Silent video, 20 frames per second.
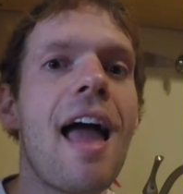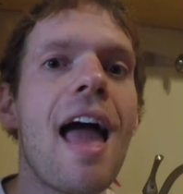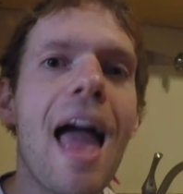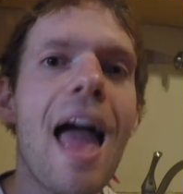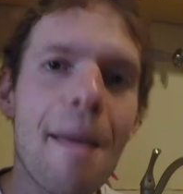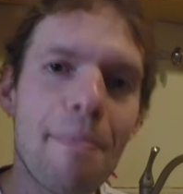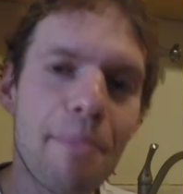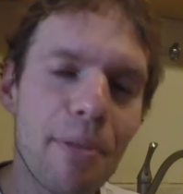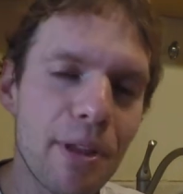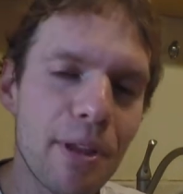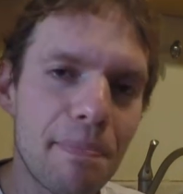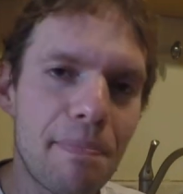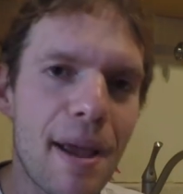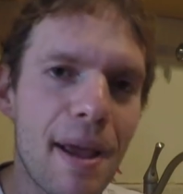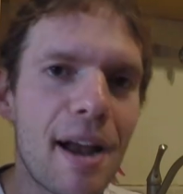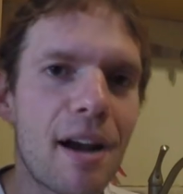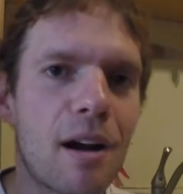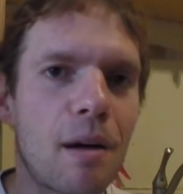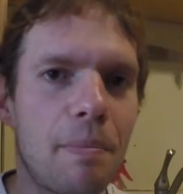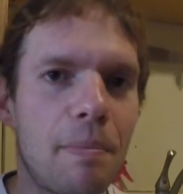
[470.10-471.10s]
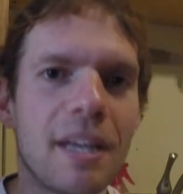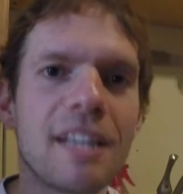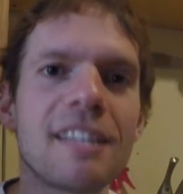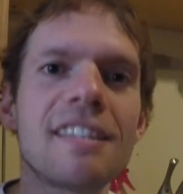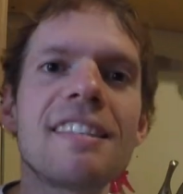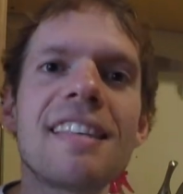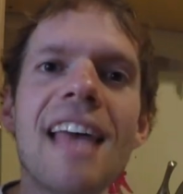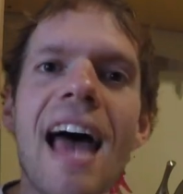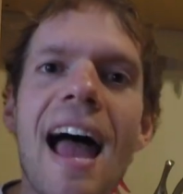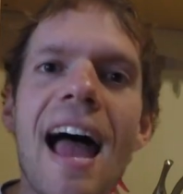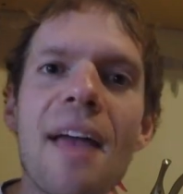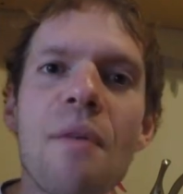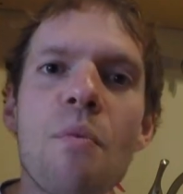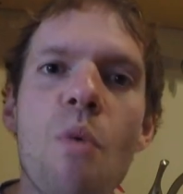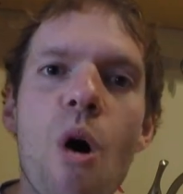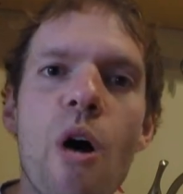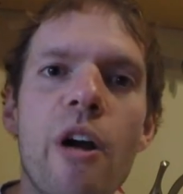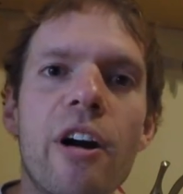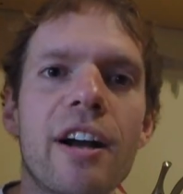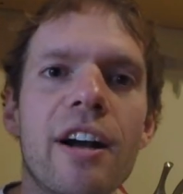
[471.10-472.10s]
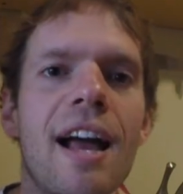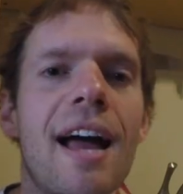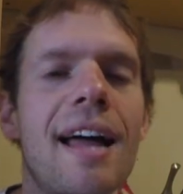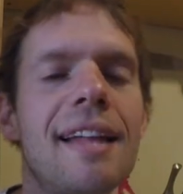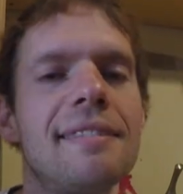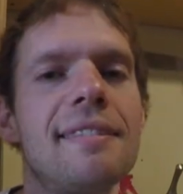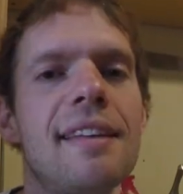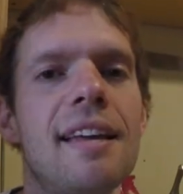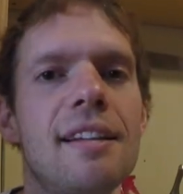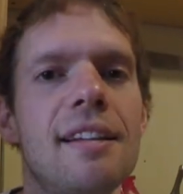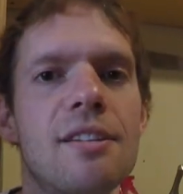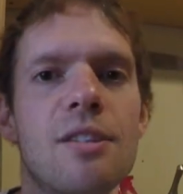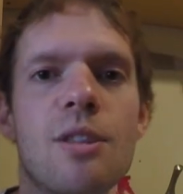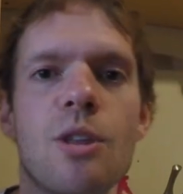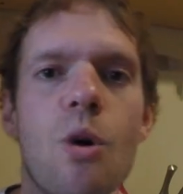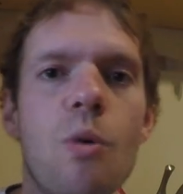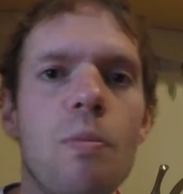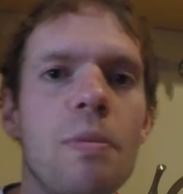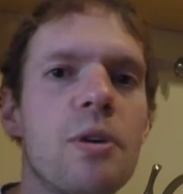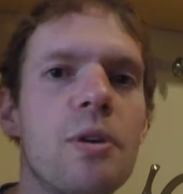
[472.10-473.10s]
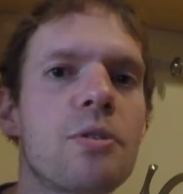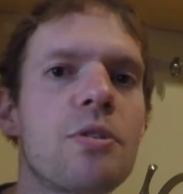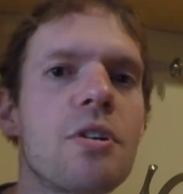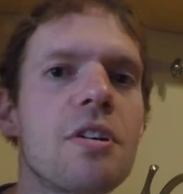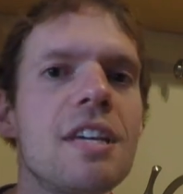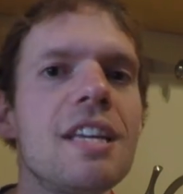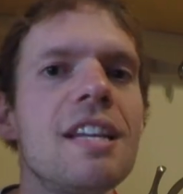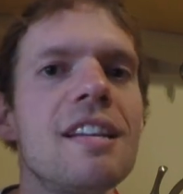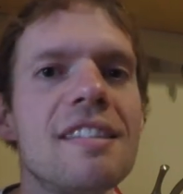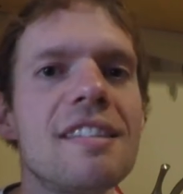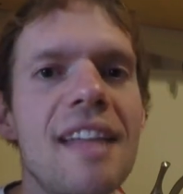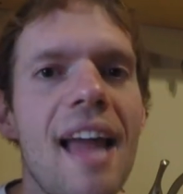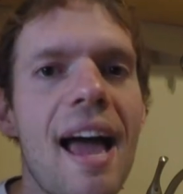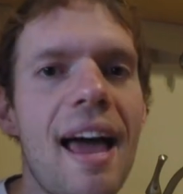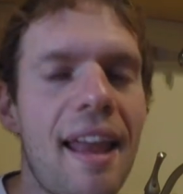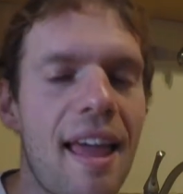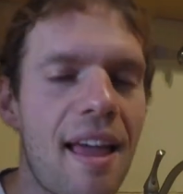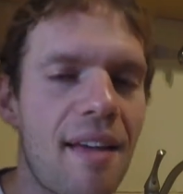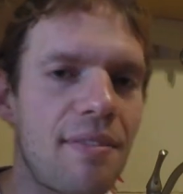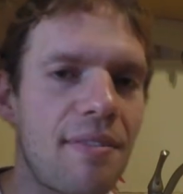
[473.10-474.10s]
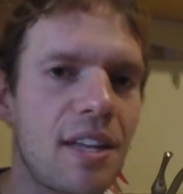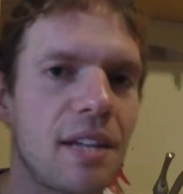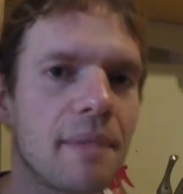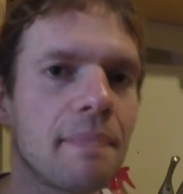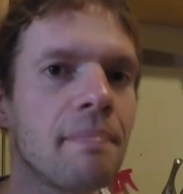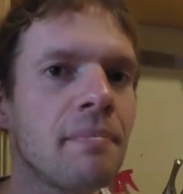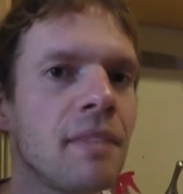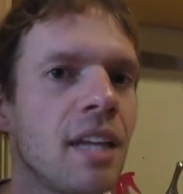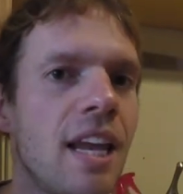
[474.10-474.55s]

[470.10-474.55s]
apple and pear because it's high water content. The oatmeal cookie does not have it.